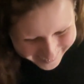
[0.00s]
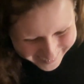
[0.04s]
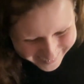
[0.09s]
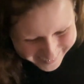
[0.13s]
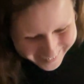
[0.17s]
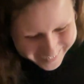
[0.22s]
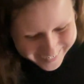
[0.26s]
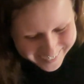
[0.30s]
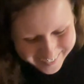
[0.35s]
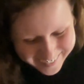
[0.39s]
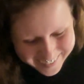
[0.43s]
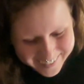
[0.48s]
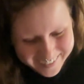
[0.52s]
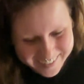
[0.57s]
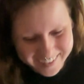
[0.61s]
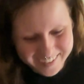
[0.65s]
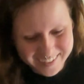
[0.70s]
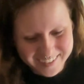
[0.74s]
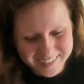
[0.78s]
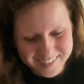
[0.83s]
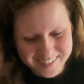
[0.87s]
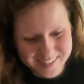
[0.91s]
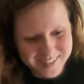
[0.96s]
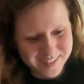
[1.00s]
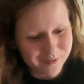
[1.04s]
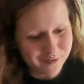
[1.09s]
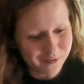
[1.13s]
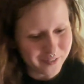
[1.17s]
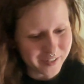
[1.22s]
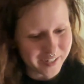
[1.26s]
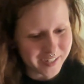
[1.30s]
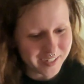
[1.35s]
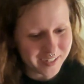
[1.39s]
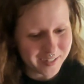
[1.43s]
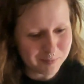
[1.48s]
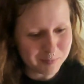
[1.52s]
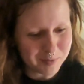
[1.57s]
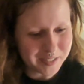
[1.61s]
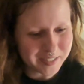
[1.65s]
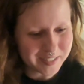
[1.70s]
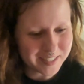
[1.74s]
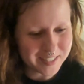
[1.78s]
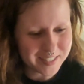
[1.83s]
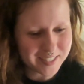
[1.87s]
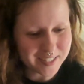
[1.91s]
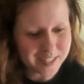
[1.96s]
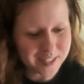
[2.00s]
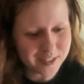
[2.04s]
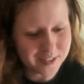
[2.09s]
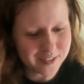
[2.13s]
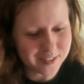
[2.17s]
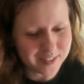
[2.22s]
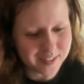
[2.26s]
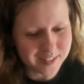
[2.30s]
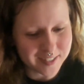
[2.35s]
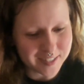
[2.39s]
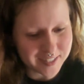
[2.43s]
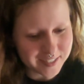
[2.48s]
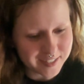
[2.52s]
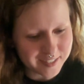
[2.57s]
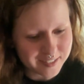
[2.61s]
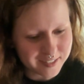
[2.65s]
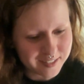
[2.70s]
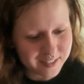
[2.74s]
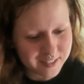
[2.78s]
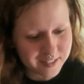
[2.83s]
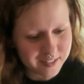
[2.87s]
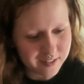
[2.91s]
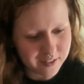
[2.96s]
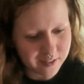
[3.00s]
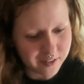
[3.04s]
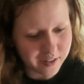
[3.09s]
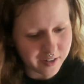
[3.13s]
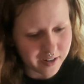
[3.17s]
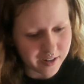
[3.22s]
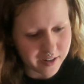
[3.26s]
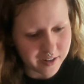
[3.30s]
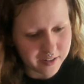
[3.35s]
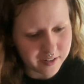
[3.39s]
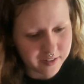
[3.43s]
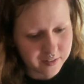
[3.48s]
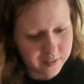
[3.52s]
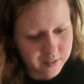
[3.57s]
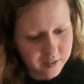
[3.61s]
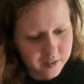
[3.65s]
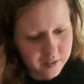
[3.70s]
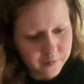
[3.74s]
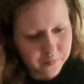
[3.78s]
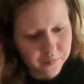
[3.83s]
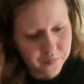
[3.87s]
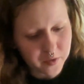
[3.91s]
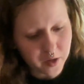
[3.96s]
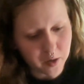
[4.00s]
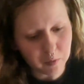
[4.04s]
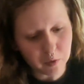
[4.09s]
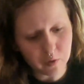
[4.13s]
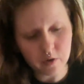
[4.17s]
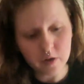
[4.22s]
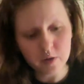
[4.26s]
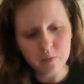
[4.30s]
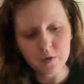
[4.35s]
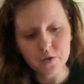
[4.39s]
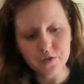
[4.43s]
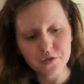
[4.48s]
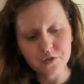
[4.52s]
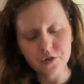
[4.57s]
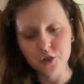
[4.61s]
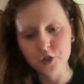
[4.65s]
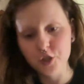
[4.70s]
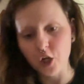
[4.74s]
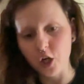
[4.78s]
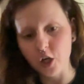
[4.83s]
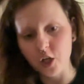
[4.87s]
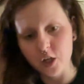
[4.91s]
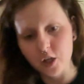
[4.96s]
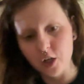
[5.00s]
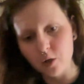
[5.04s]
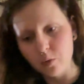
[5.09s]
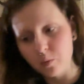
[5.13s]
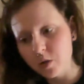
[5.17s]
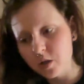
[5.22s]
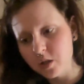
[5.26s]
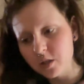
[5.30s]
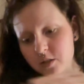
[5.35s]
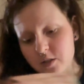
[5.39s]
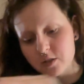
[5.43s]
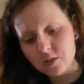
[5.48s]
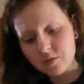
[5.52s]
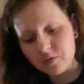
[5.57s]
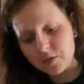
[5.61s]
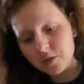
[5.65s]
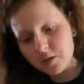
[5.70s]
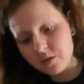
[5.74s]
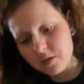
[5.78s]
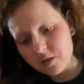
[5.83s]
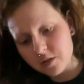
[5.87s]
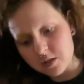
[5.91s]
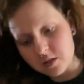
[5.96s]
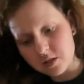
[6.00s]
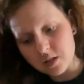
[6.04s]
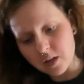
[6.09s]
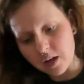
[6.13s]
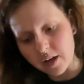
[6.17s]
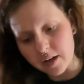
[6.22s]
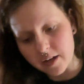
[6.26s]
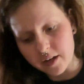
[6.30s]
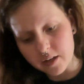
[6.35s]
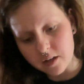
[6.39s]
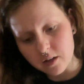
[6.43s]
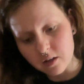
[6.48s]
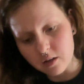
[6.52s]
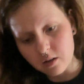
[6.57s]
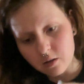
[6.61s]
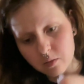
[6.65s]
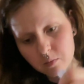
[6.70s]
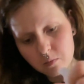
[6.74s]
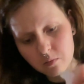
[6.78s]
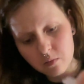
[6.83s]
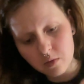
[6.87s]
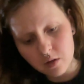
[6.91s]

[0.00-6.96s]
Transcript: to freaking put stickers in these. Okay. I'm going with darker ones for this item.